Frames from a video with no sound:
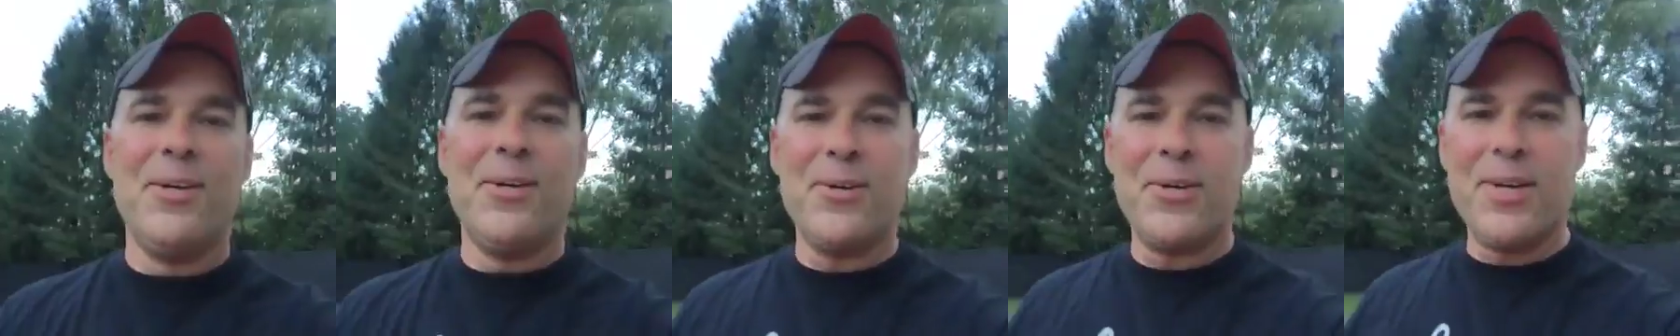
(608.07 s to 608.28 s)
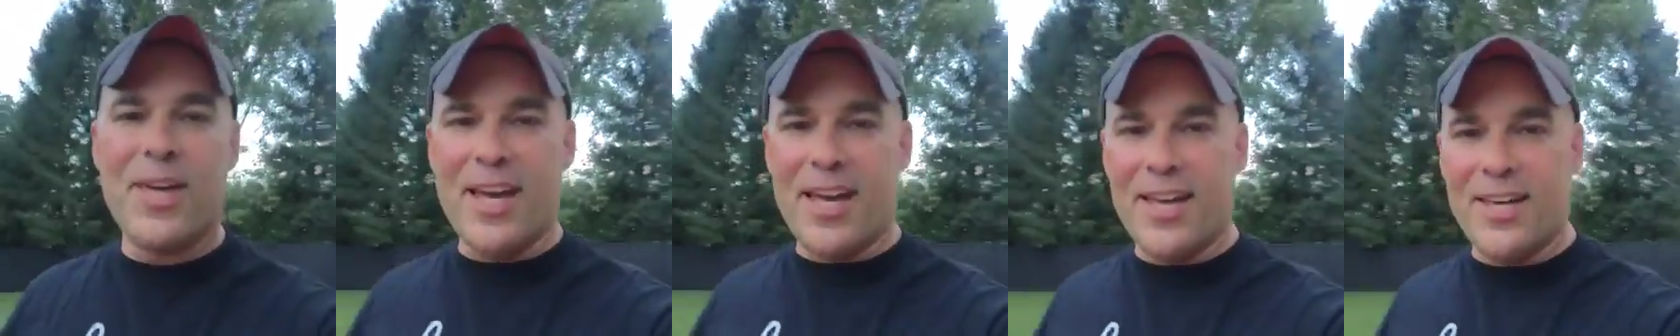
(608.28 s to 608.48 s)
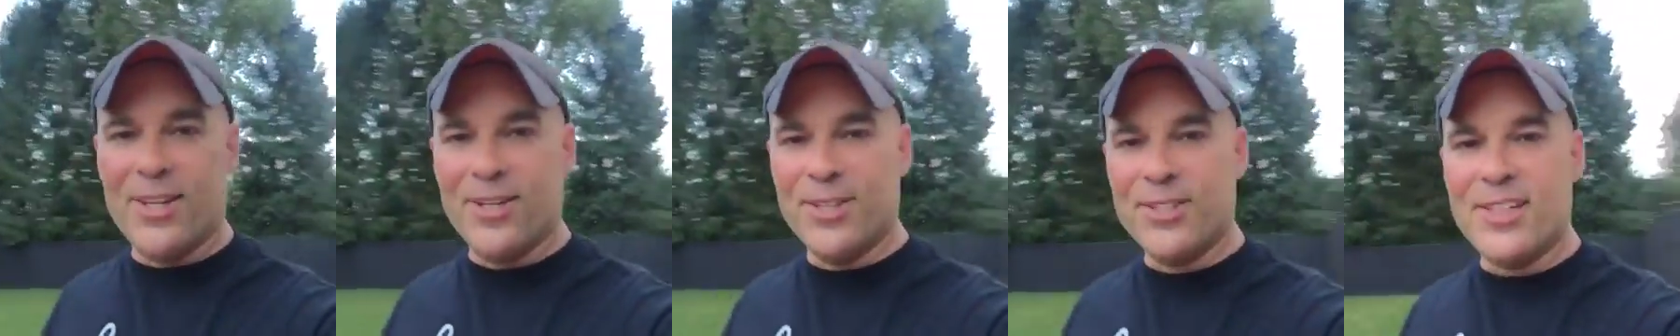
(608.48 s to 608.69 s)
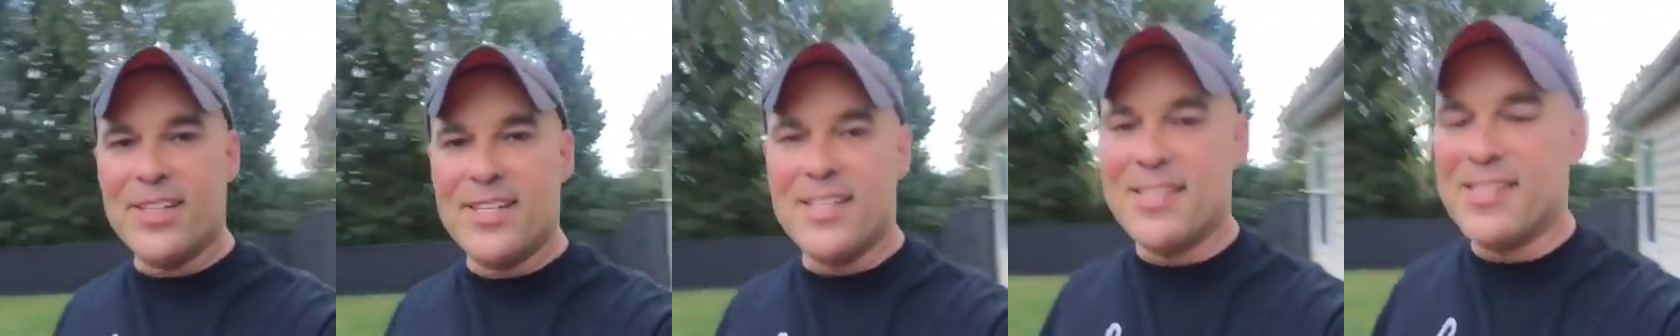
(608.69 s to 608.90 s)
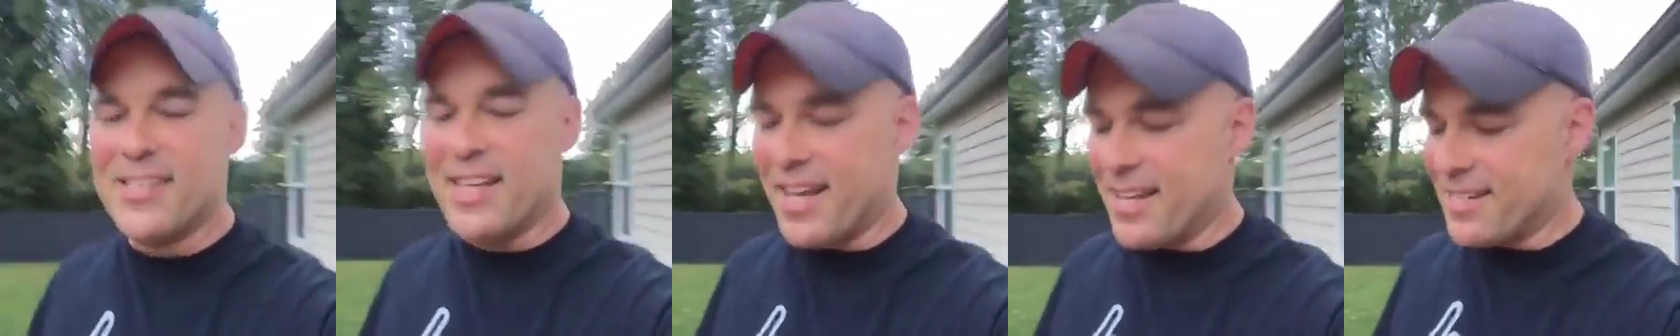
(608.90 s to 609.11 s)
Okay, Hilda
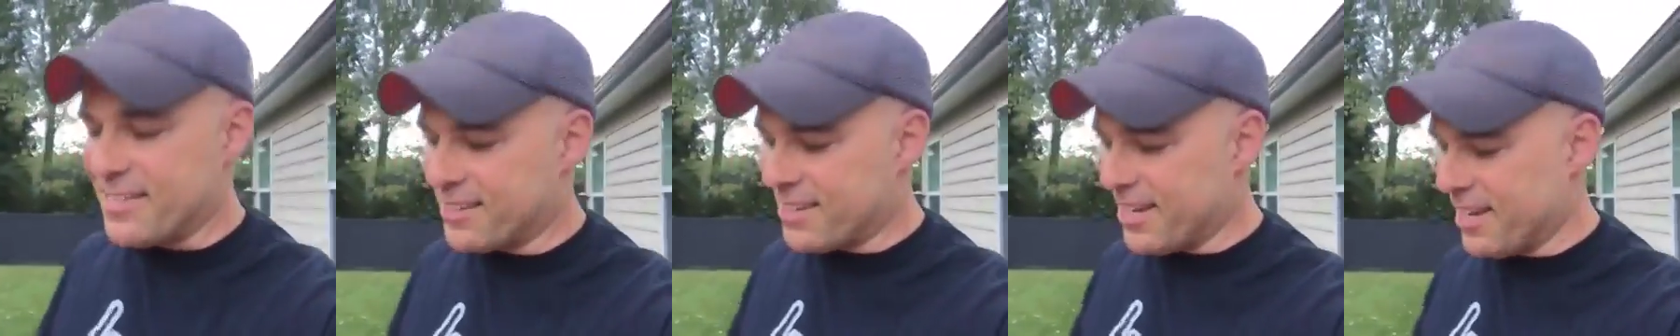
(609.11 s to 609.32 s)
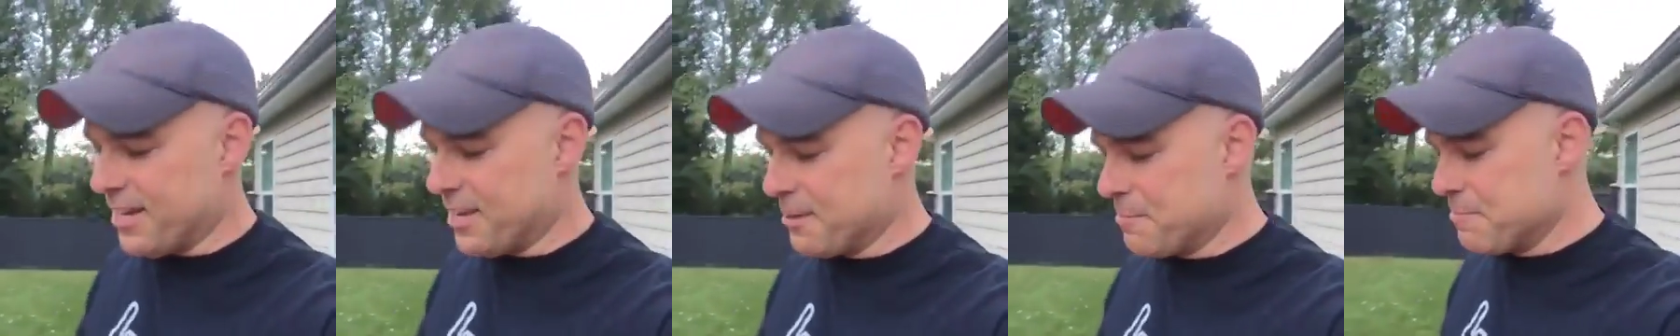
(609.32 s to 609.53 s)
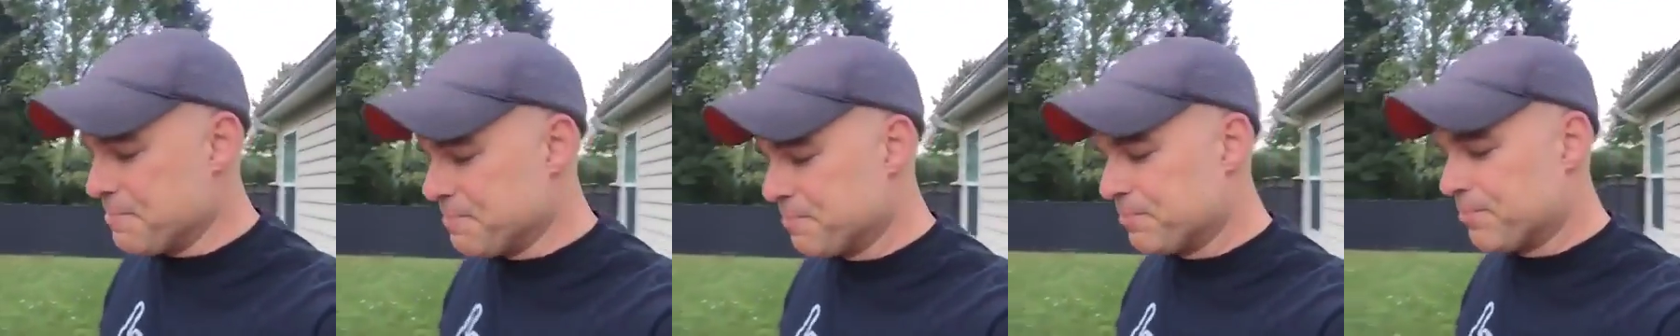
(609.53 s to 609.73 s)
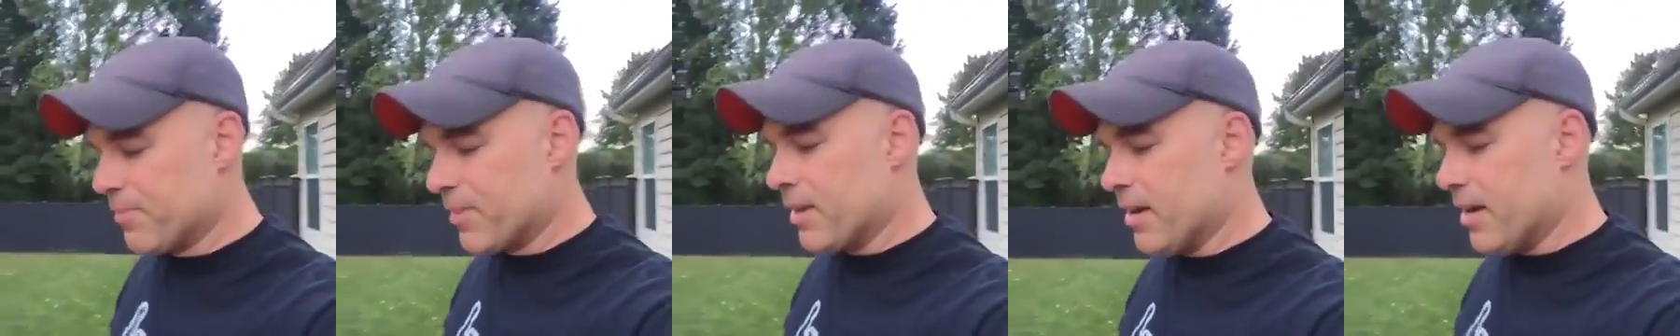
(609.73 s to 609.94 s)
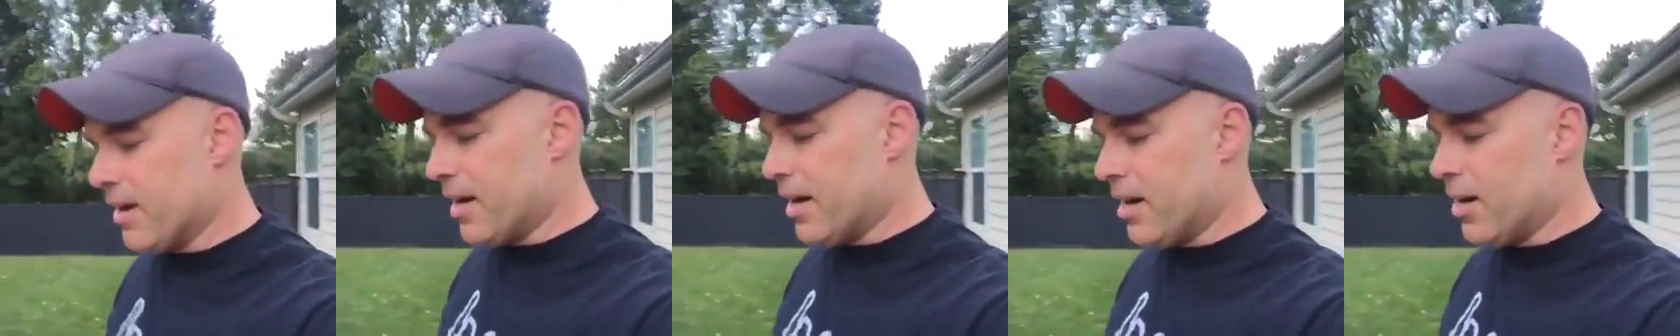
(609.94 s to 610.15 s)
is asking,
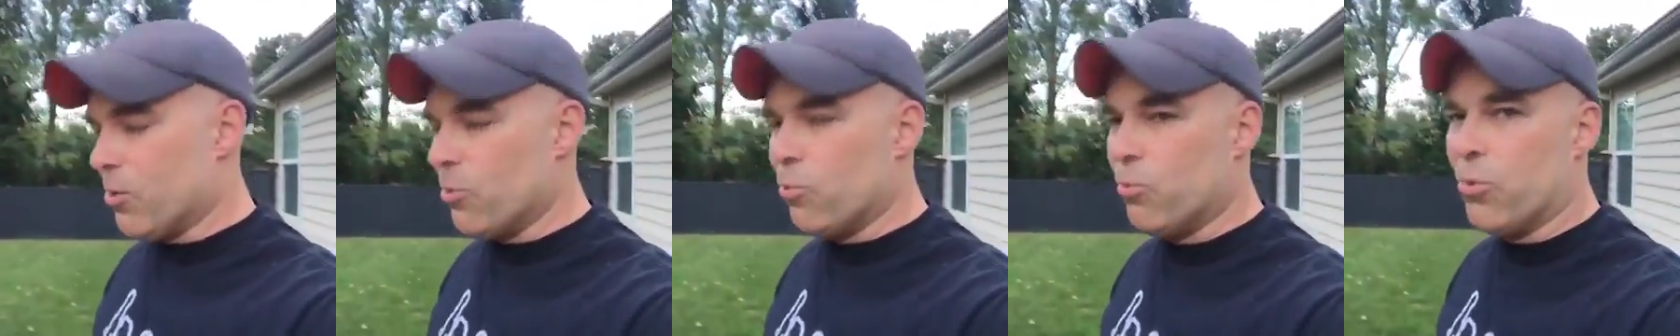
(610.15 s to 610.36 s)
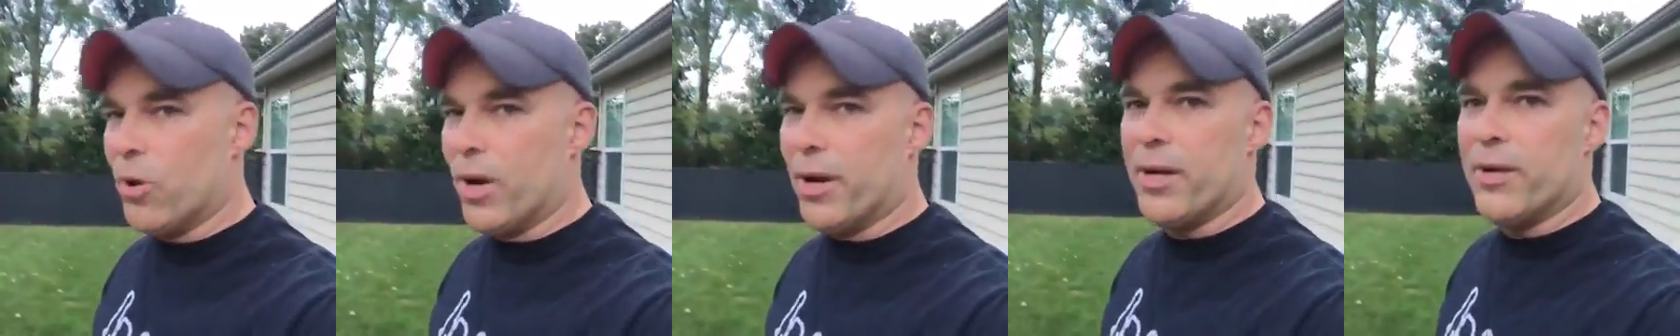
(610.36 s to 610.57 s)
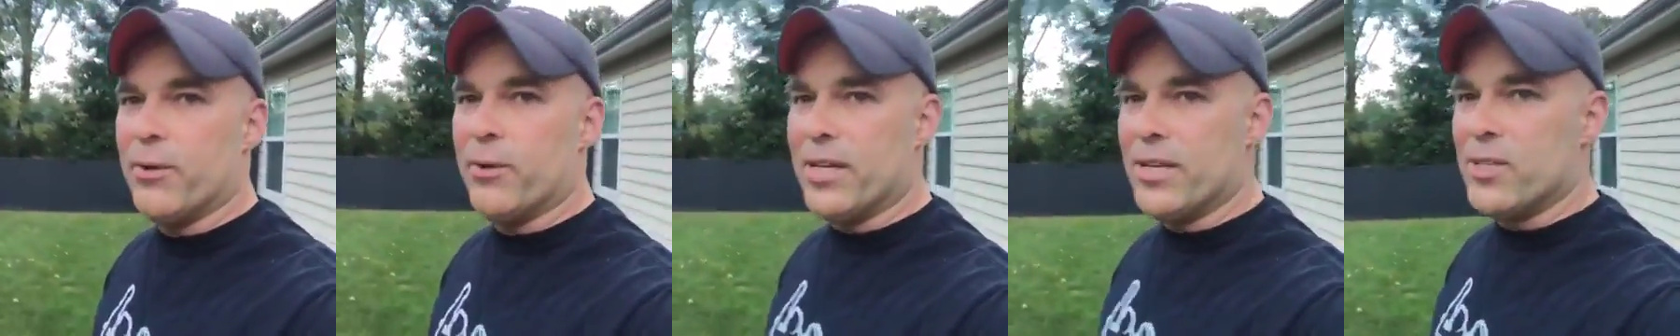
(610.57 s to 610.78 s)
what